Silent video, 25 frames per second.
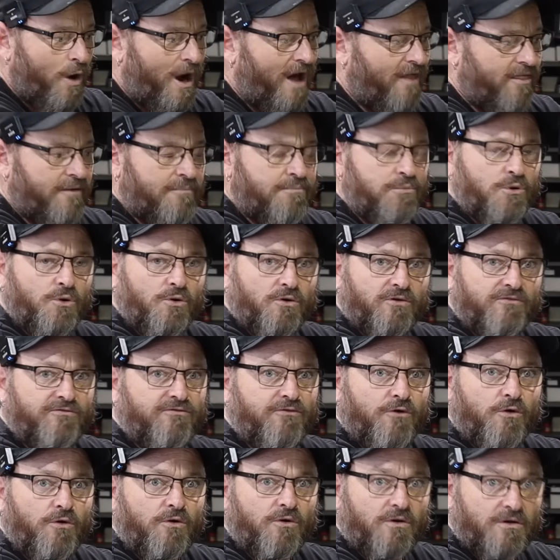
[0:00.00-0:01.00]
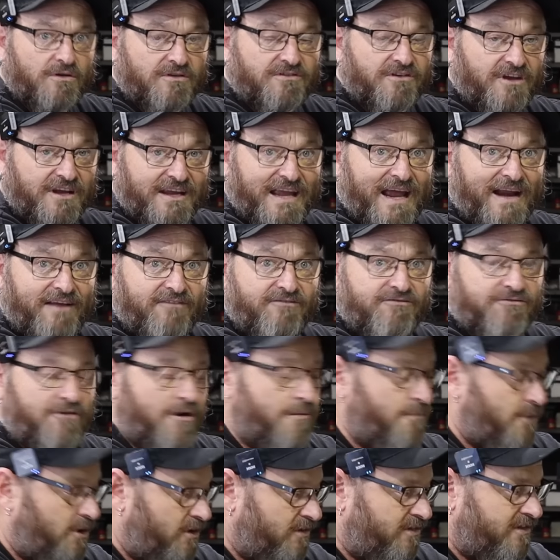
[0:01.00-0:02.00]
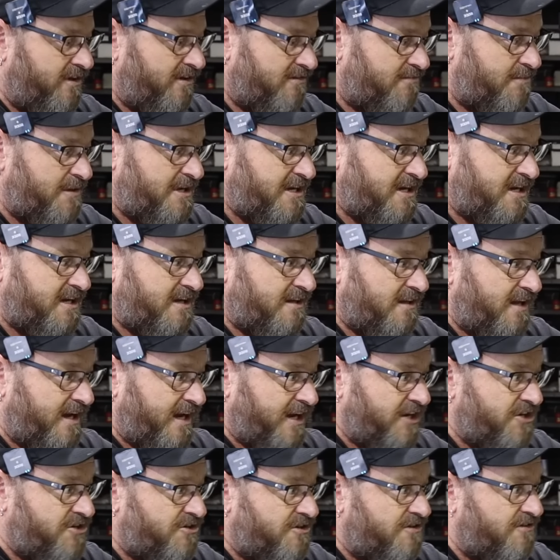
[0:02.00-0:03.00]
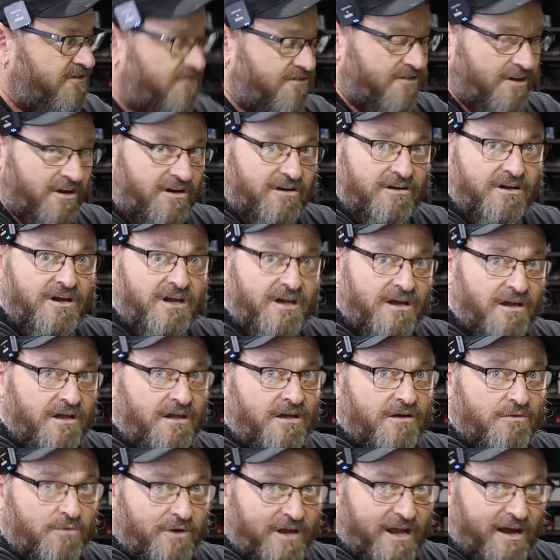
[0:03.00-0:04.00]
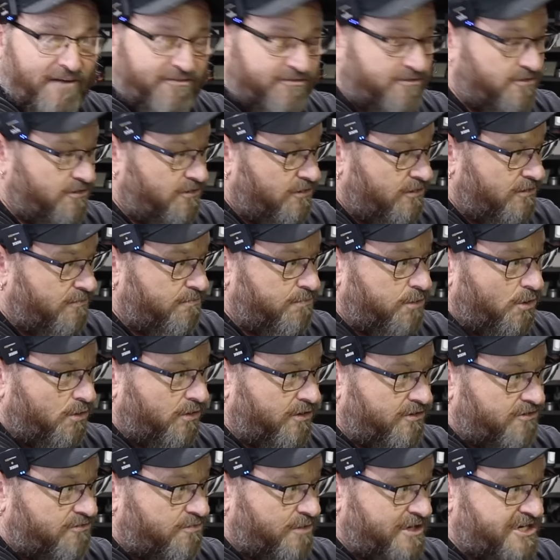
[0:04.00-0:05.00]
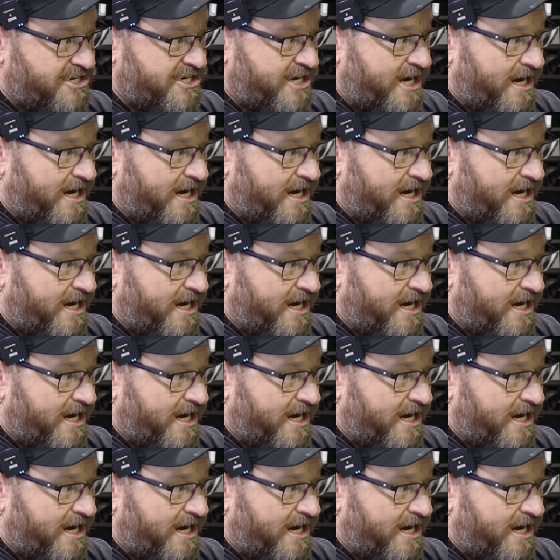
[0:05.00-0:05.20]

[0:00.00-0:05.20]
other port for to get it from on this particular engine, so we have to pull the switch